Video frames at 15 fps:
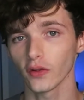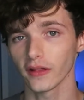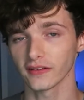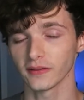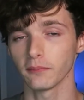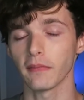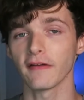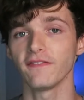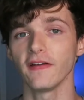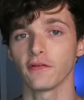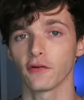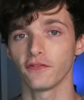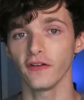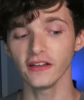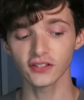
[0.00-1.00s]
that some of my
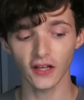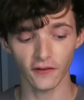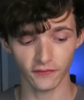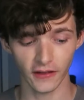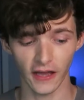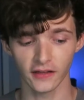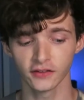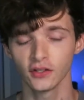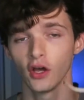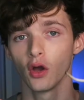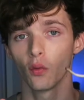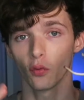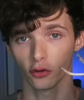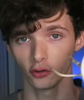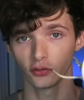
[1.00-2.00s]
favorite face-off guys
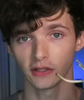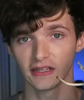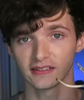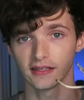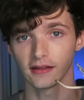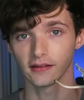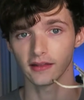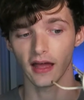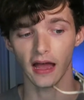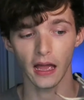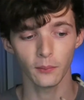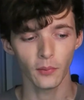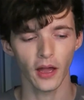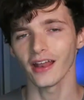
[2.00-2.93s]
were using this at the time.